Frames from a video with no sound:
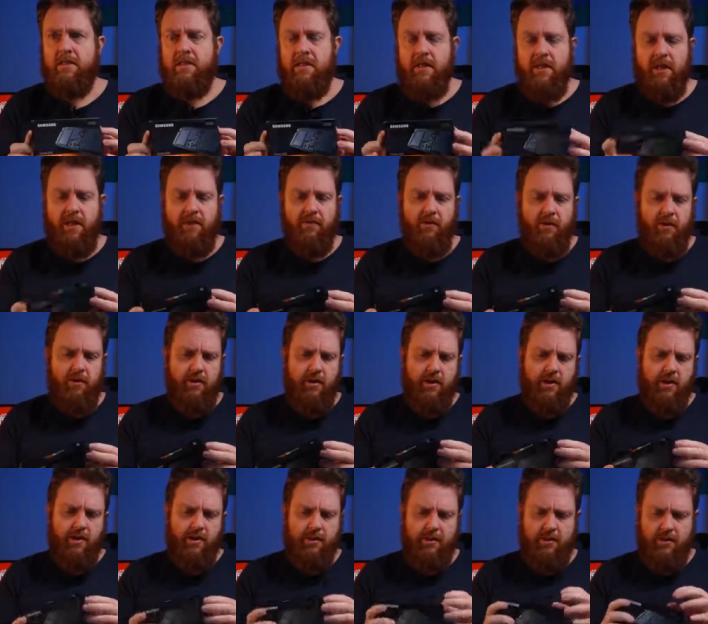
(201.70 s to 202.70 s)
Evo
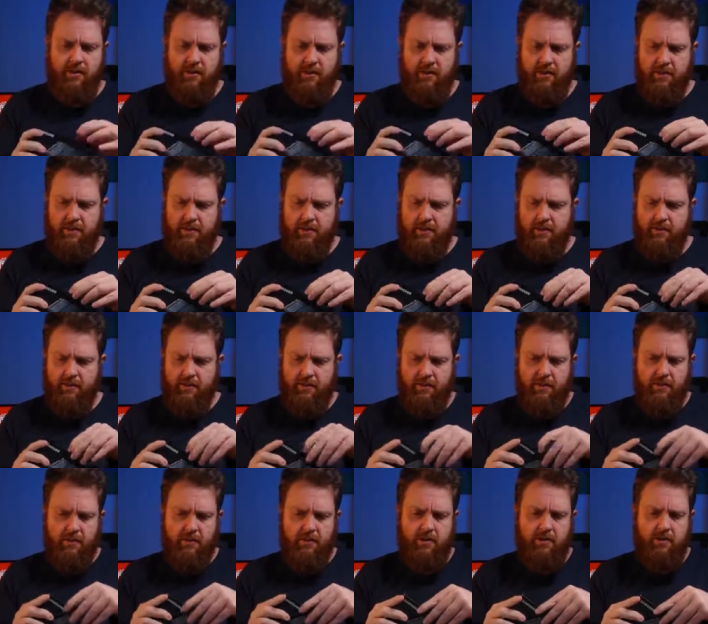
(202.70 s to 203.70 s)
there. Let's have a
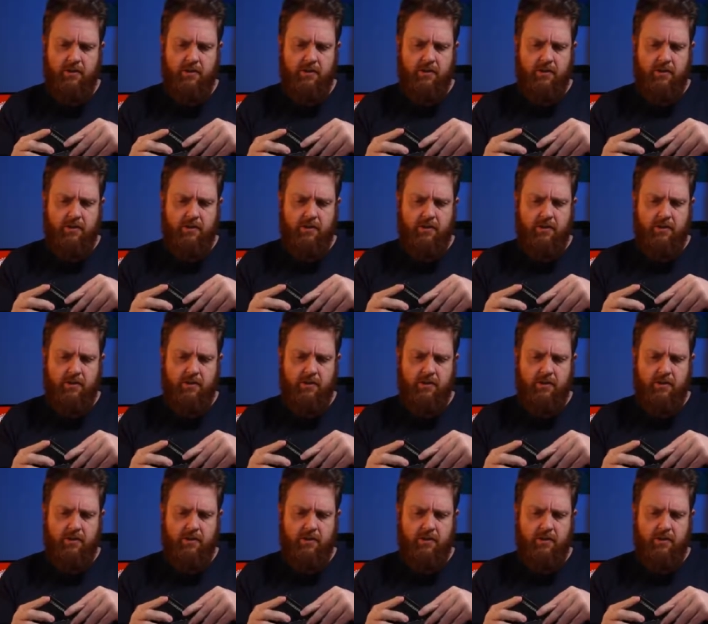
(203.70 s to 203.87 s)
look.